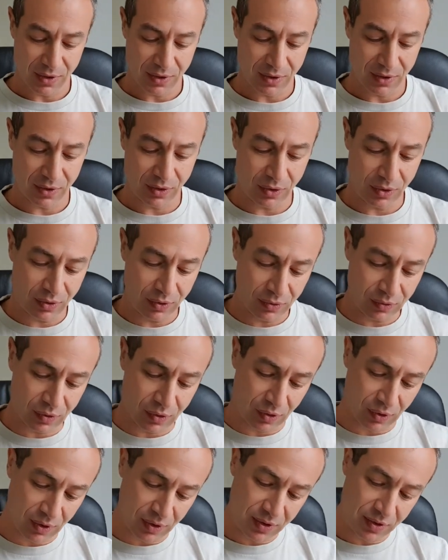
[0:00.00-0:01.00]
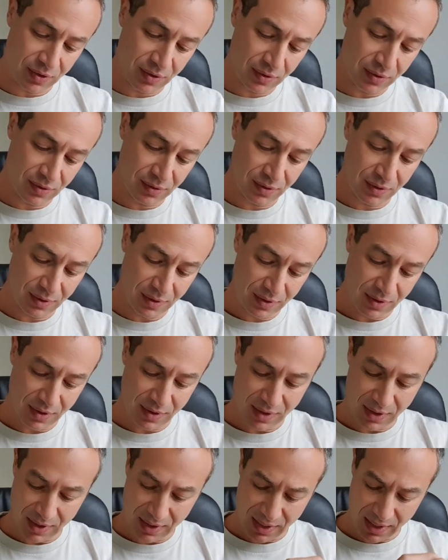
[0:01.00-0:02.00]
you got
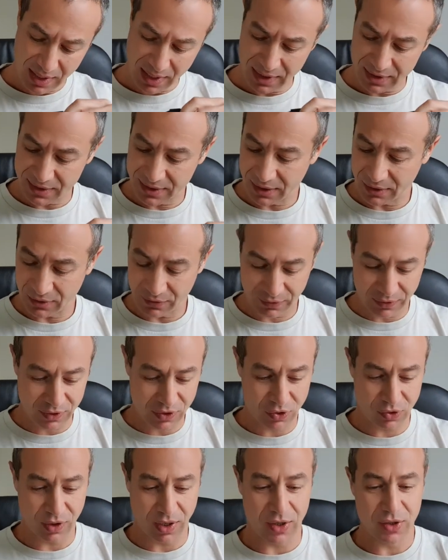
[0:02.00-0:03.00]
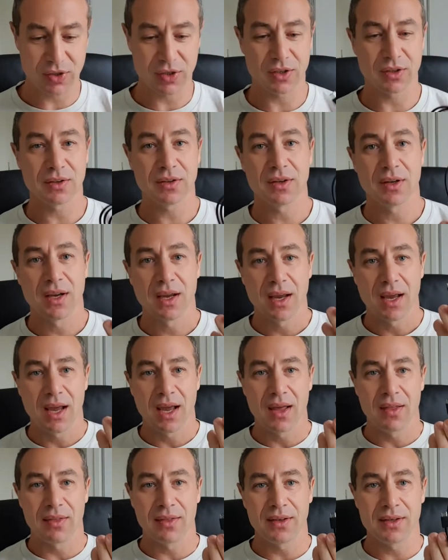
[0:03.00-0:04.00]
a set of instruction
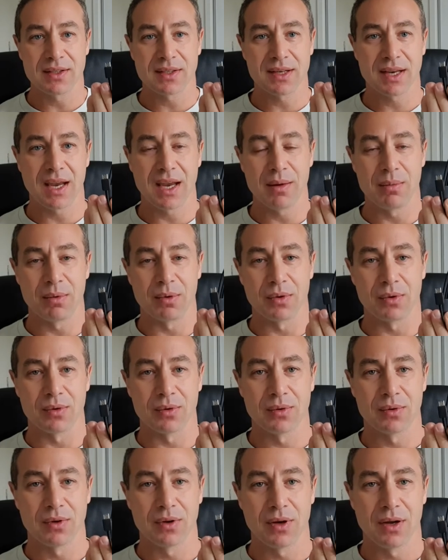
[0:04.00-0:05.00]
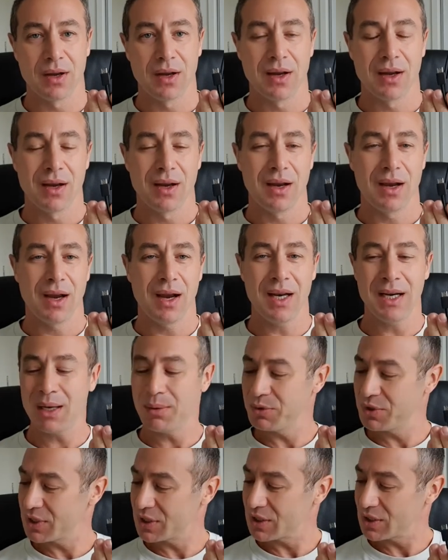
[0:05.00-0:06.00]
and this cable. And I'm
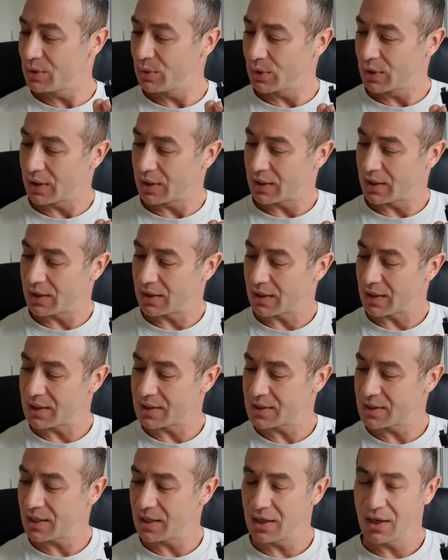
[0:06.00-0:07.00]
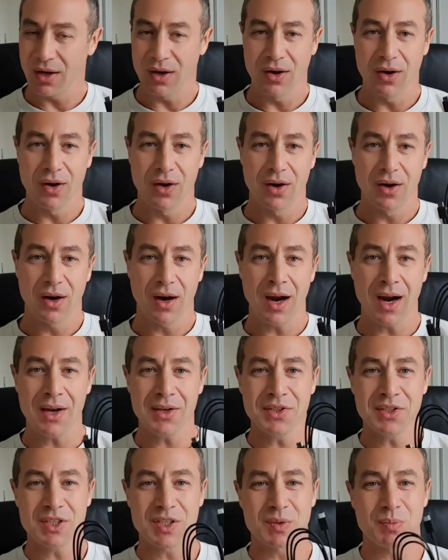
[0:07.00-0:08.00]
just looking at it and say, I
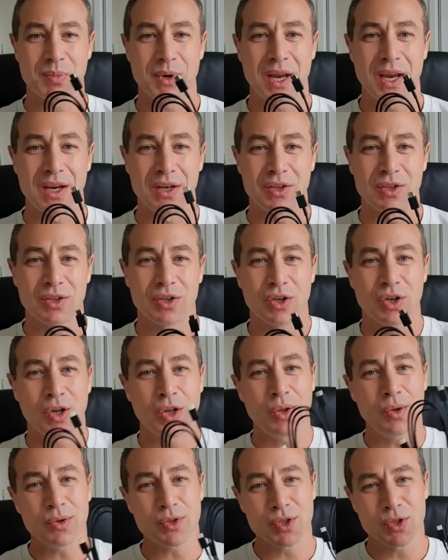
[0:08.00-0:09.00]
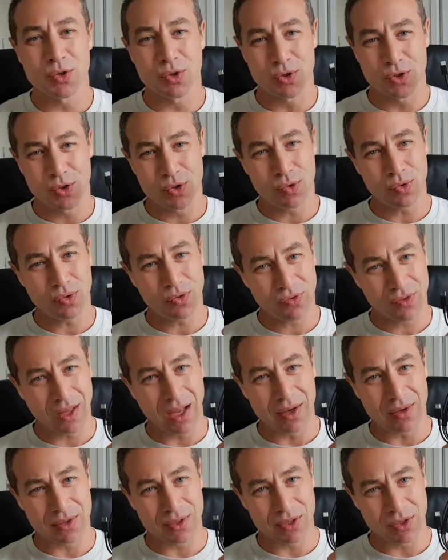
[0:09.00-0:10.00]
just paid close to
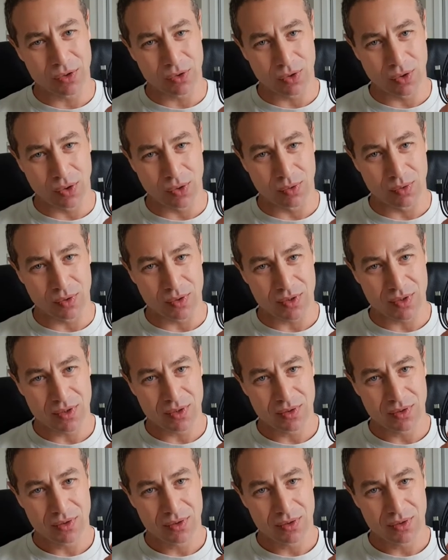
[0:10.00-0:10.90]
$2,000